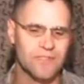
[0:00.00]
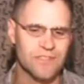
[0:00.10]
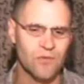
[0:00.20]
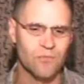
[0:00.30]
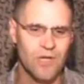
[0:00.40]
And
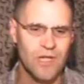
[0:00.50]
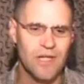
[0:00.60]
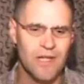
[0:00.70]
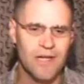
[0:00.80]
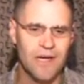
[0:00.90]
so
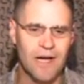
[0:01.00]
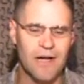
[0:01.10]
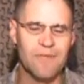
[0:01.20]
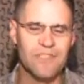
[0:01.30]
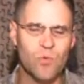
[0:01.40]

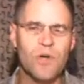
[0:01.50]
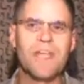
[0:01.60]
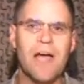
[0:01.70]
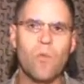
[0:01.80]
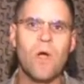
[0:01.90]
it's
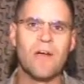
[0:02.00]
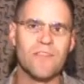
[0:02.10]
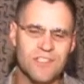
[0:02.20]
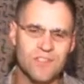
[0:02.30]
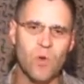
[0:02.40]
worked out well.
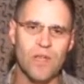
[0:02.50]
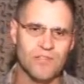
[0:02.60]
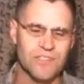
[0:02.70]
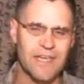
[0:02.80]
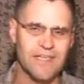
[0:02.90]
This is one of
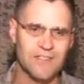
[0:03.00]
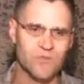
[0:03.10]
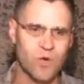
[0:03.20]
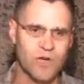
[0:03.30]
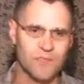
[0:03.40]
those
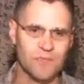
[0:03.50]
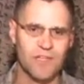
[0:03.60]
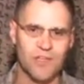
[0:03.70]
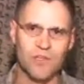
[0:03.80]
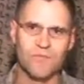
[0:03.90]
cases where it's
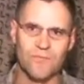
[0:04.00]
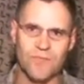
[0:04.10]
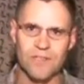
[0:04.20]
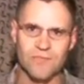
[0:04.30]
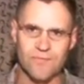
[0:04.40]
been a good
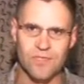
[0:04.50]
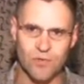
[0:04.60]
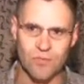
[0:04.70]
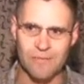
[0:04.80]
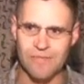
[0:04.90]
fit of,
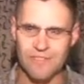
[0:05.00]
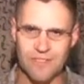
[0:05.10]
maybe the